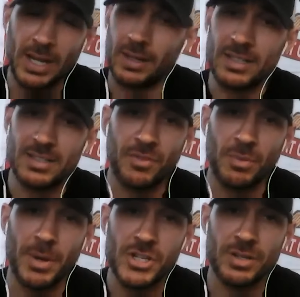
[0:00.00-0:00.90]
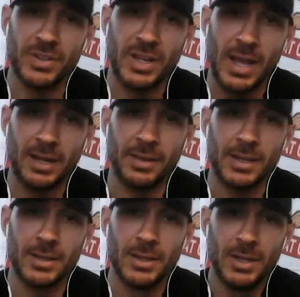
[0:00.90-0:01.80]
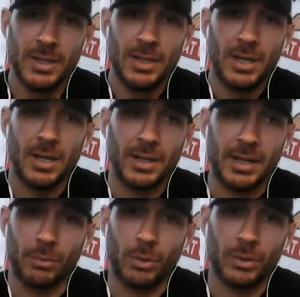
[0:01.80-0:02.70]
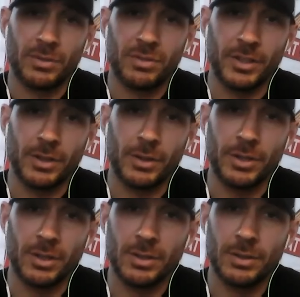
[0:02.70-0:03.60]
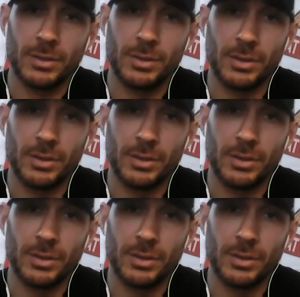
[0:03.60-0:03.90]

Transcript: and get some information if you can, and then get rolling, figure out your,